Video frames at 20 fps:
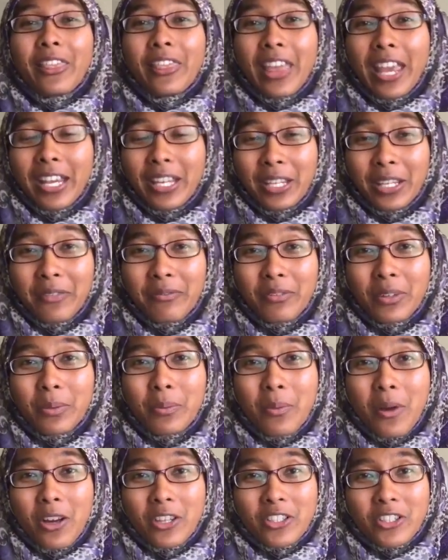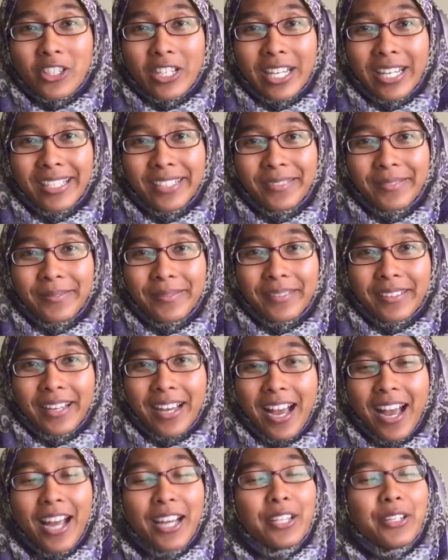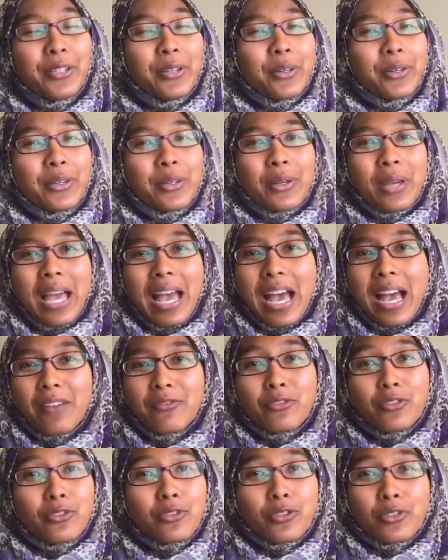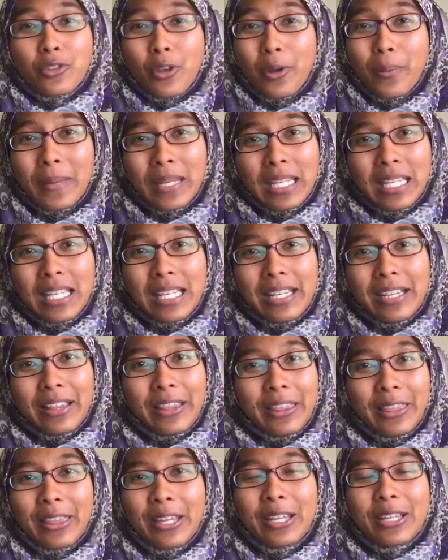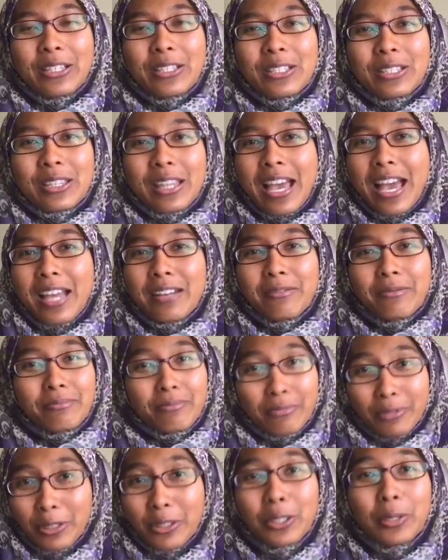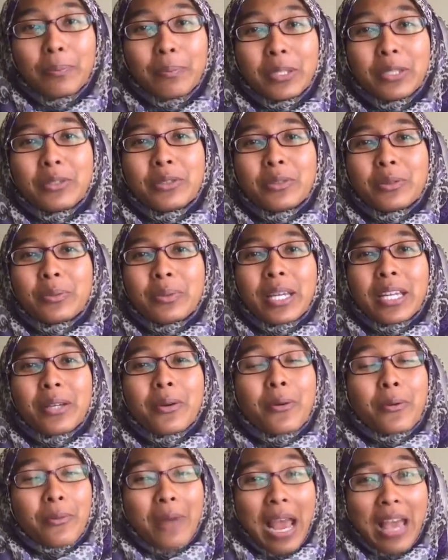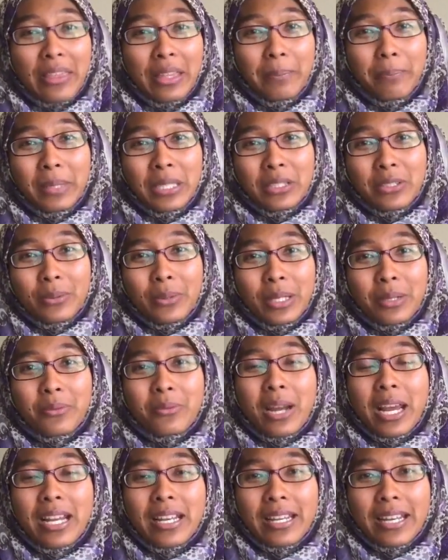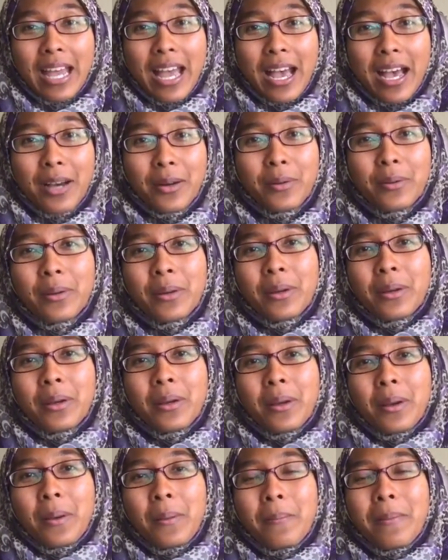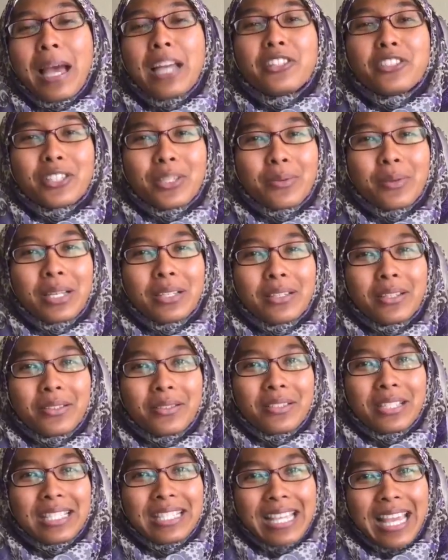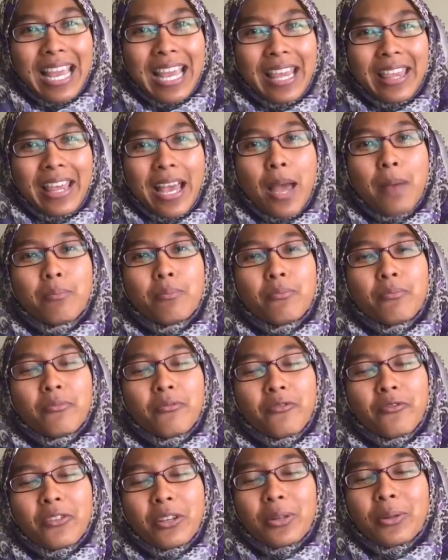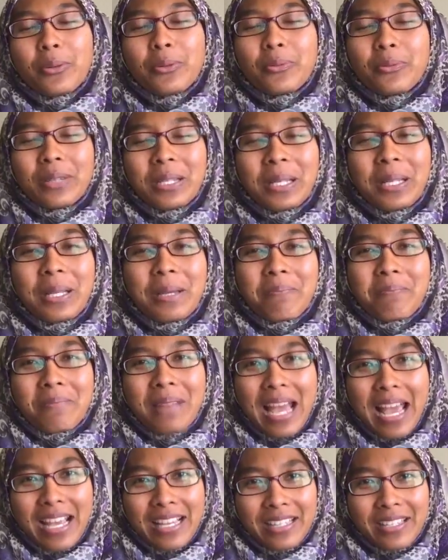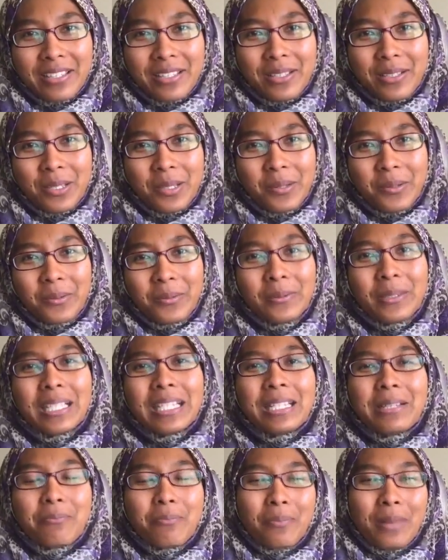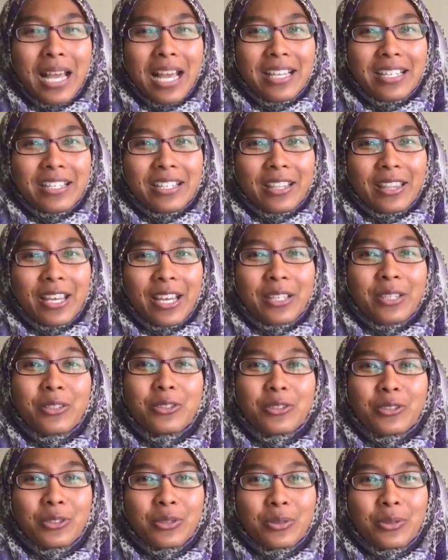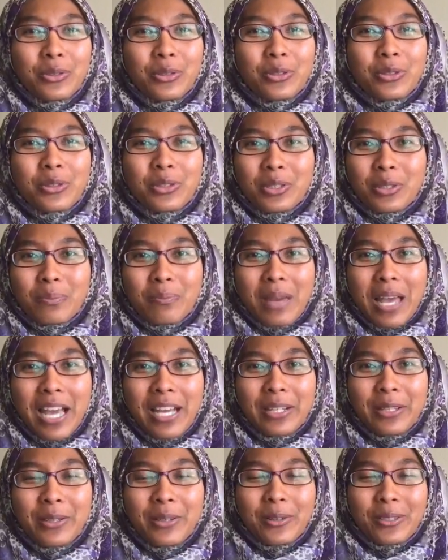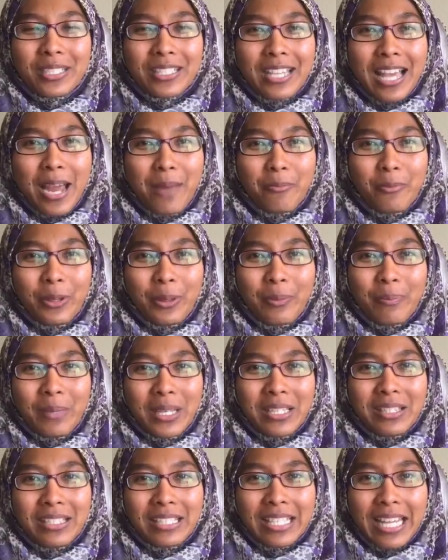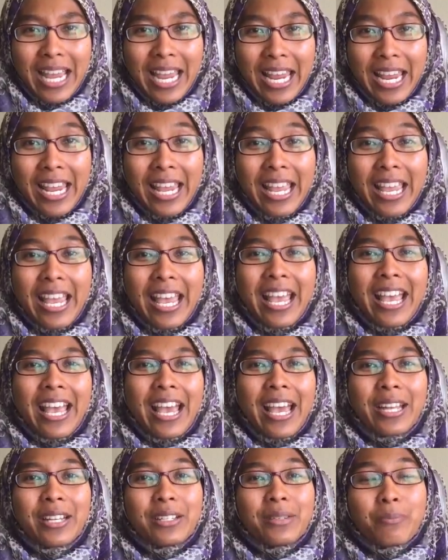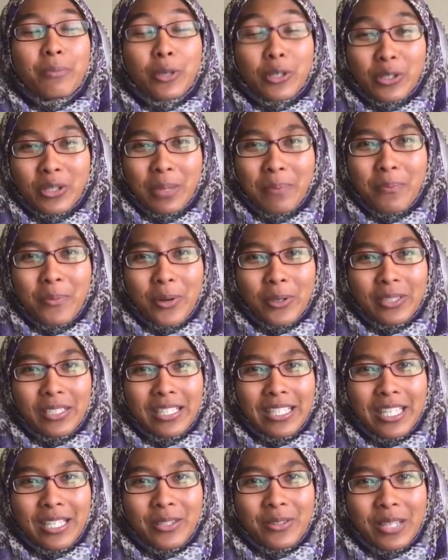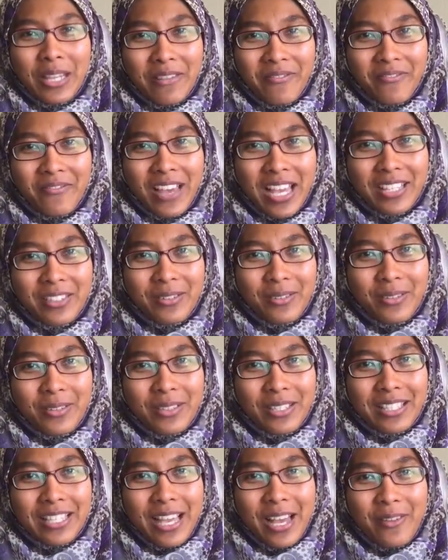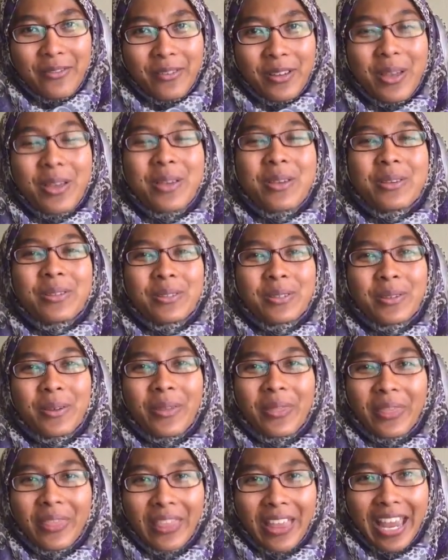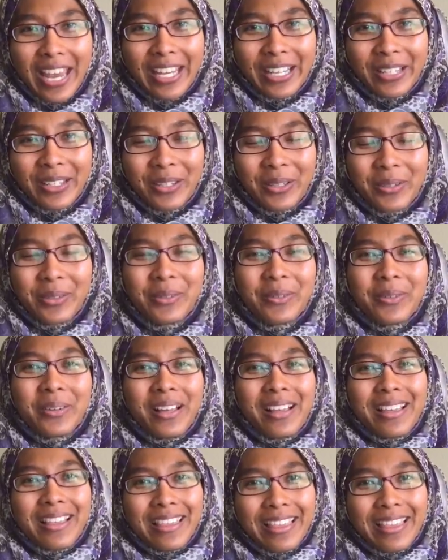thank you for watching. I know you have so many things that you could be doing or rather be doing right now, but I just wanted to say that I feel really blessed that you choose to spend your time with me today, and most importantly, to invest in yourself. So thank you.